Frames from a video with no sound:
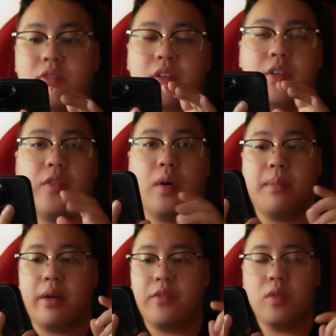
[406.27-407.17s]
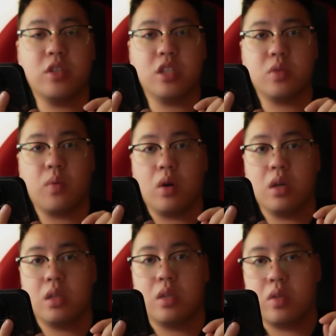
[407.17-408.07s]
from my futures wallet
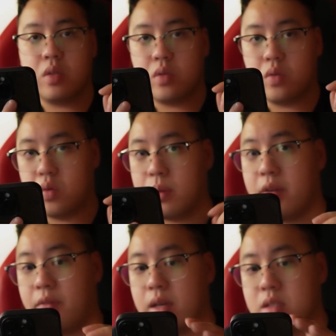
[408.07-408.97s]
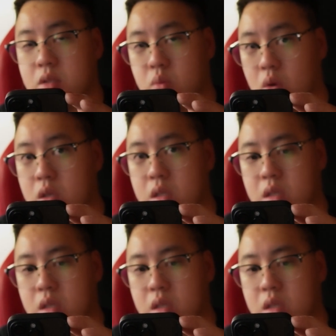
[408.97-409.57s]
to my funds wallet.